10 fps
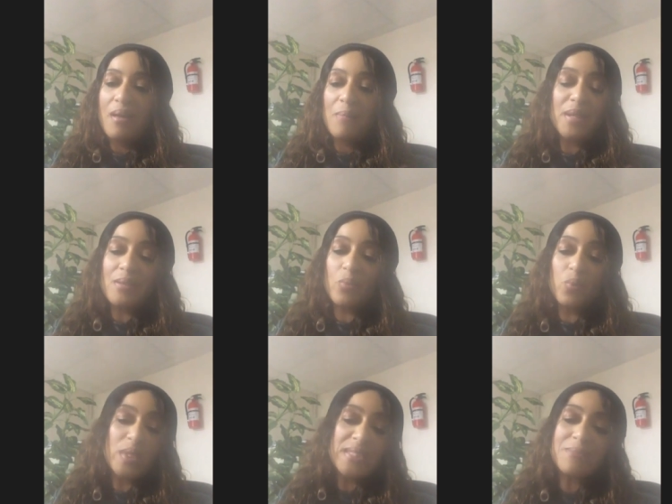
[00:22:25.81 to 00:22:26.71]
but
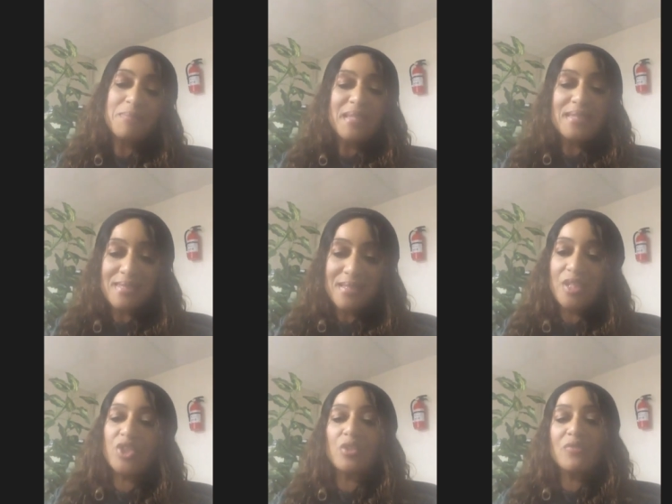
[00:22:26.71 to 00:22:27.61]
what's missing
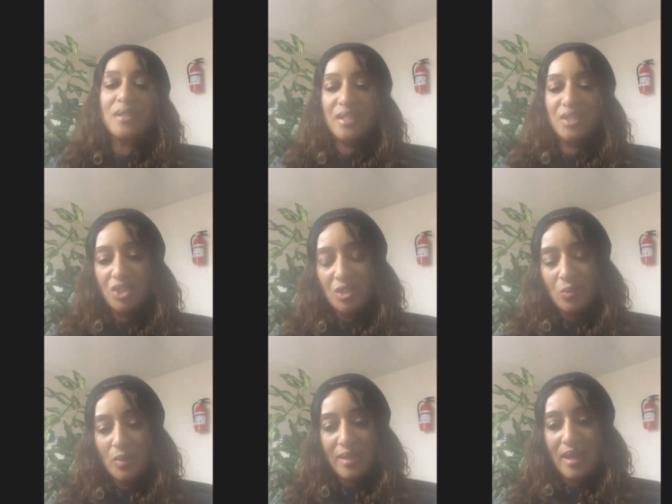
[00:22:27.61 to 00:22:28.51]
is your relationship
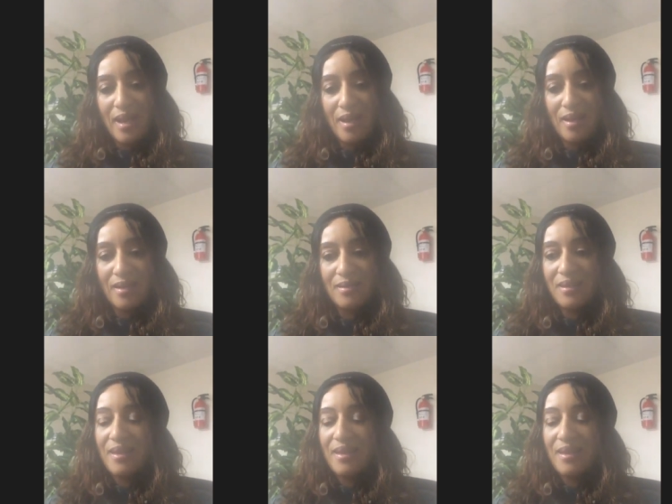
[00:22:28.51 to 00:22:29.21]
with God.